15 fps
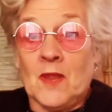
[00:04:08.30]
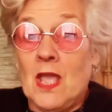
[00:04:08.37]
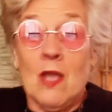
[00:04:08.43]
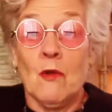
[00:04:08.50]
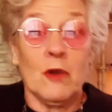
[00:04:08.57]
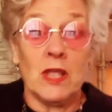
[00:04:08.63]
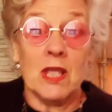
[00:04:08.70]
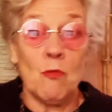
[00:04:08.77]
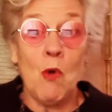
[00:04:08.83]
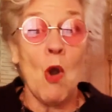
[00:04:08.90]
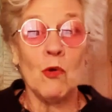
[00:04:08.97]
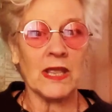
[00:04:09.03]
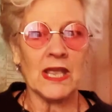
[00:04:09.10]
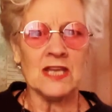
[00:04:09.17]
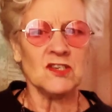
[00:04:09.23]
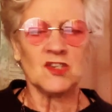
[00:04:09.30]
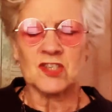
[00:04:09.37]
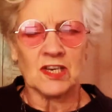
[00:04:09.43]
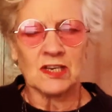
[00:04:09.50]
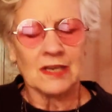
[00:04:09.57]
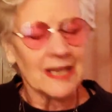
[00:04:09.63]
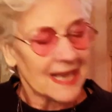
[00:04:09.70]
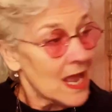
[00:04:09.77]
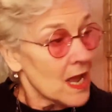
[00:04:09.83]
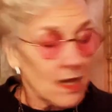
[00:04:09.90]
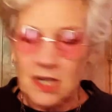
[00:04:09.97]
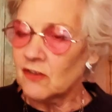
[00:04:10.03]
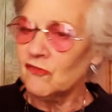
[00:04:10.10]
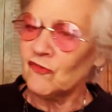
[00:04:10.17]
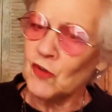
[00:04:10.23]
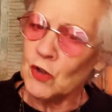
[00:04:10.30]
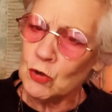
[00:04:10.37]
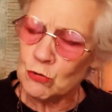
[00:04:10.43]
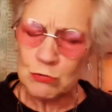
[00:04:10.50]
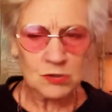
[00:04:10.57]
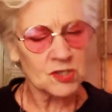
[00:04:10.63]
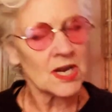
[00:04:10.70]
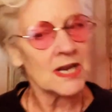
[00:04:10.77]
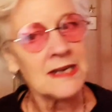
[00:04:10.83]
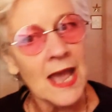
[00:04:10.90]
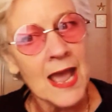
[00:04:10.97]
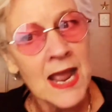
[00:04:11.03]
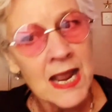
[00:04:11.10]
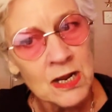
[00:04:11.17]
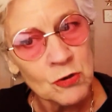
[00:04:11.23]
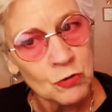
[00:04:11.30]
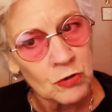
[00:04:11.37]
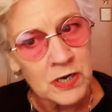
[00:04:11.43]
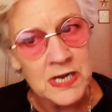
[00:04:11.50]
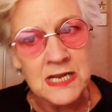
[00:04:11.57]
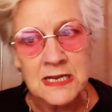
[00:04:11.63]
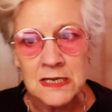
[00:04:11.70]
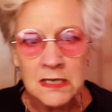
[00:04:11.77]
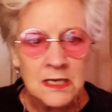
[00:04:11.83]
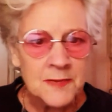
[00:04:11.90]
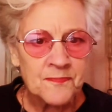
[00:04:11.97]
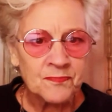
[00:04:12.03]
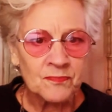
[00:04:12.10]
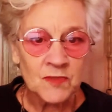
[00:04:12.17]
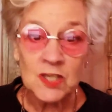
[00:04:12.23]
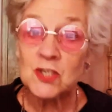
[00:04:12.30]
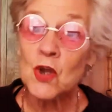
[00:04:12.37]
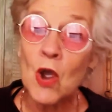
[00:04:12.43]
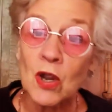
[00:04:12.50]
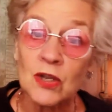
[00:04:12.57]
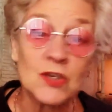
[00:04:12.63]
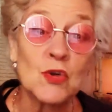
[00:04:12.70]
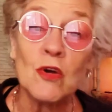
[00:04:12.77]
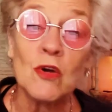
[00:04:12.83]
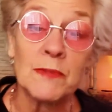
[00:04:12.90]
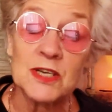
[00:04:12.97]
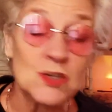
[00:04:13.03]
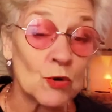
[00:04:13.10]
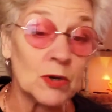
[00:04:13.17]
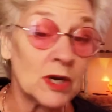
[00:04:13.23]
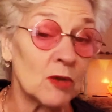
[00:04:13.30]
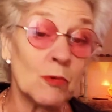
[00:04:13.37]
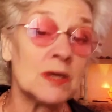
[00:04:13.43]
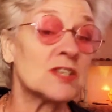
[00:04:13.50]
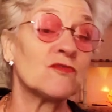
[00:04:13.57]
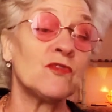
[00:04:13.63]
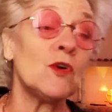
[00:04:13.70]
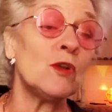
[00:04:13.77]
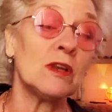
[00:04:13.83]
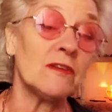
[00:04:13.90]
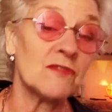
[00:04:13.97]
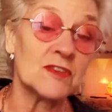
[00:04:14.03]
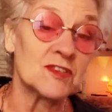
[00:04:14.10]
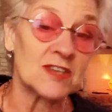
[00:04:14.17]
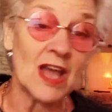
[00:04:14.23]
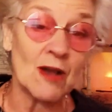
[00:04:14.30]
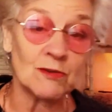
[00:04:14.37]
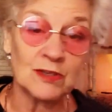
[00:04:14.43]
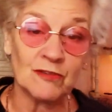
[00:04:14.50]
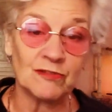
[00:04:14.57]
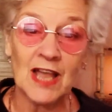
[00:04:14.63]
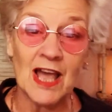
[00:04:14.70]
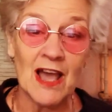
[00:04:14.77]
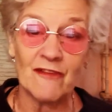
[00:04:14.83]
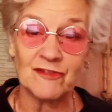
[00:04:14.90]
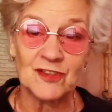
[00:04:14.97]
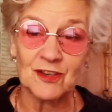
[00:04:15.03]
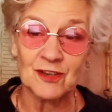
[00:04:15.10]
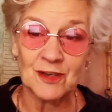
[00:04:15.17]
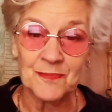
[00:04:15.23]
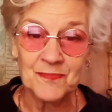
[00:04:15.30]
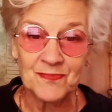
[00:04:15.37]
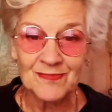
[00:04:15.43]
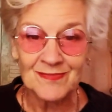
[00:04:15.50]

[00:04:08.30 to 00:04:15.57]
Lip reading: Harry awoke instantly, confused and angry. The dark dormitory was full of the sound of laughter.